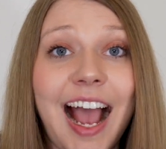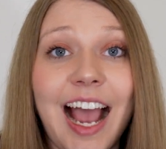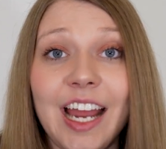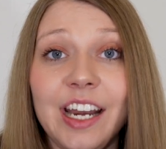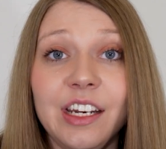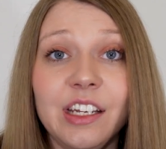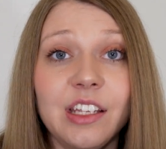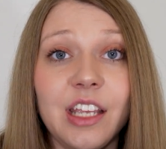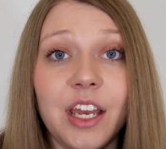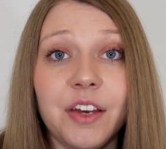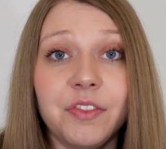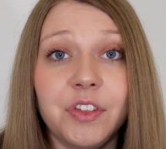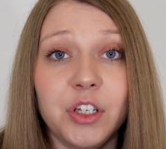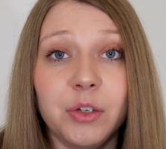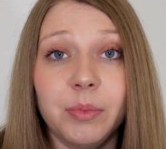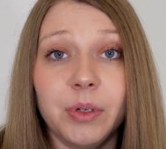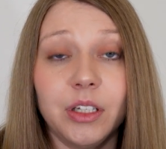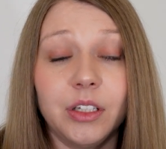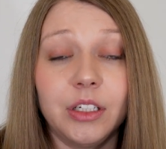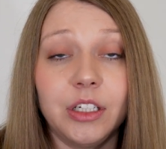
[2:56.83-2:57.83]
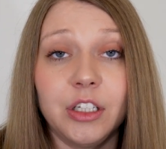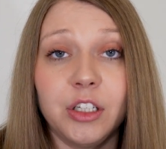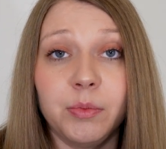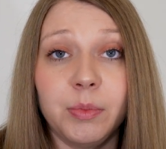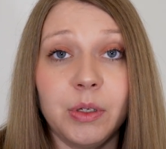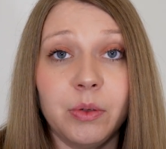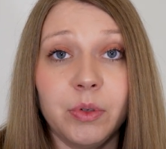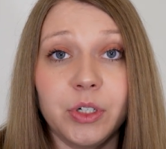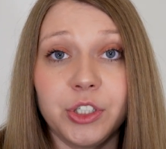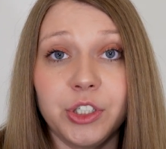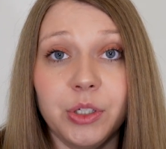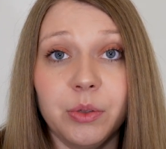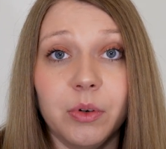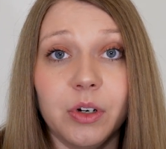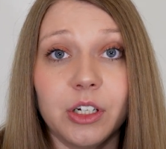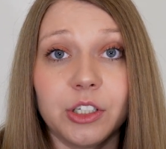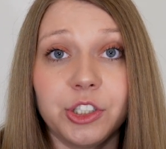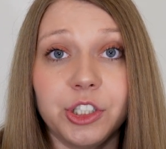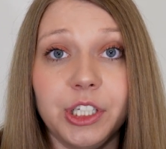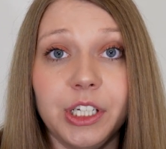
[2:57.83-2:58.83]
I didn't have the ability to be
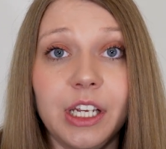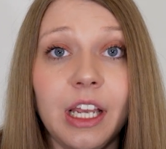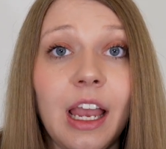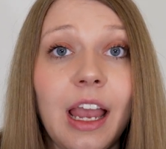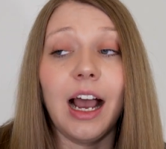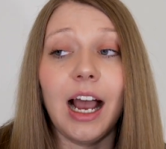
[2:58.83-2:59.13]
wishy-washy.